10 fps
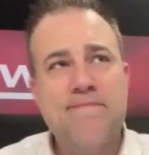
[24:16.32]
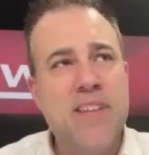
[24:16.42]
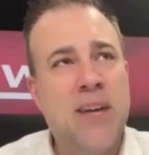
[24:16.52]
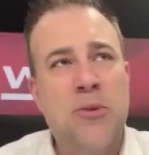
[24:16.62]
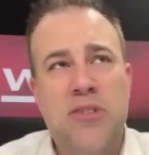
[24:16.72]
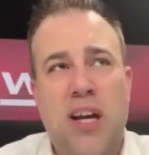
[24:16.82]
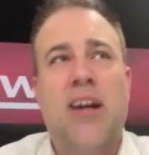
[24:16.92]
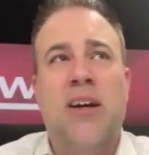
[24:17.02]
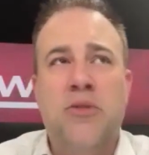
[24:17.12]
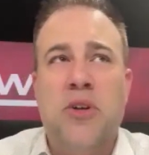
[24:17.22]
It
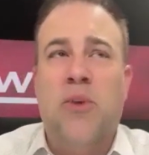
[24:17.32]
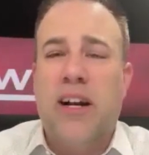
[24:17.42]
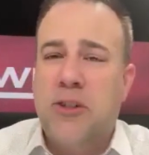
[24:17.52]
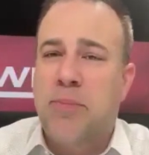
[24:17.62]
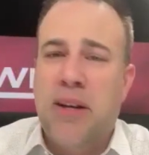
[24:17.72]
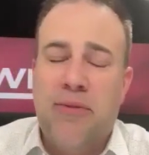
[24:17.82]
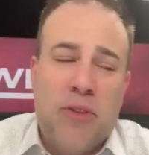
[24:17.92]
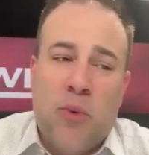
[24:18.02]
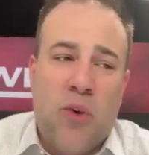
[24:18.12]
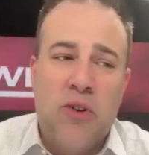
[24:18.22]
was a recipe for
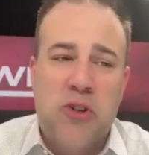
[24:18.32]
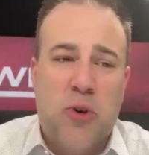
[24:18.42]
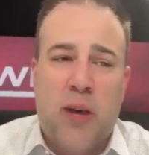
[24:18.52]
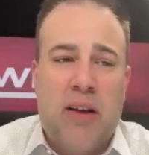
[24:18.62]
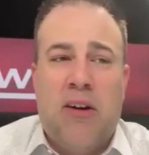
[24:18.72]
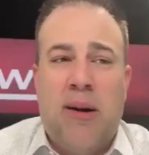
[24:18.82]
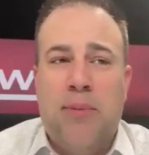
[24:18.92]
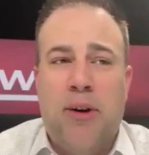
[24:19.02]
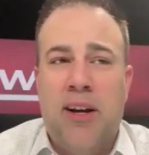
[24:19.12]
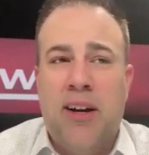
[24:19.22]
the worst tornado
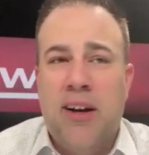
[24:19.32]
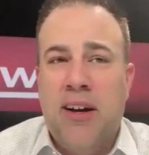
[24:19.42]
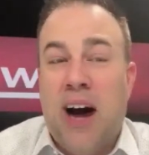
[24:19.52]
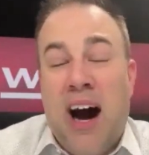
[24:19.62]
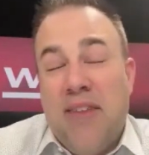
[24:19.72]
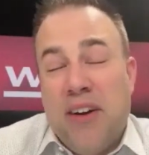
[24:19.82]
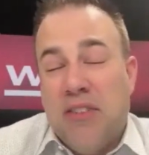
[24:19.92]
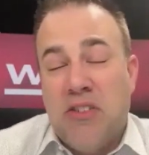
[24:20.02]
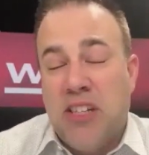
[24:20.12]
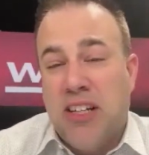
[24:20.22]
outbreak I've
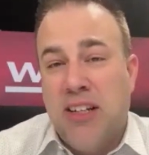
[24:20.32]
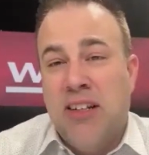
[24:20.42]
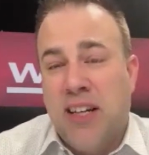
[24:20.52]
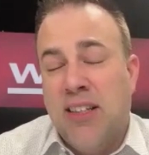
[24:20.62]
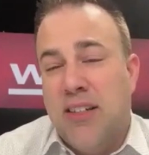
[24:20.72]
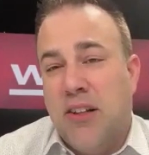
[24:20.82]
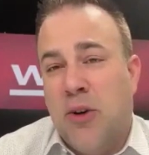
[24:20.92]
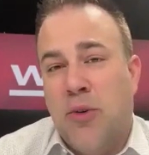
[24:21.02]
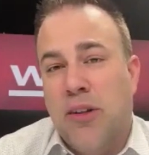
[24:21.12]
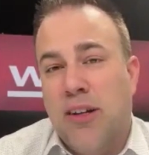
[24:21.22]
ever seen, at least
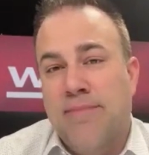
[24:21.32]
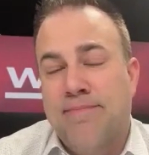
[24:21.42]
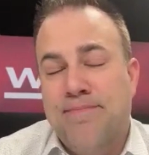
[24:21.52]
locally.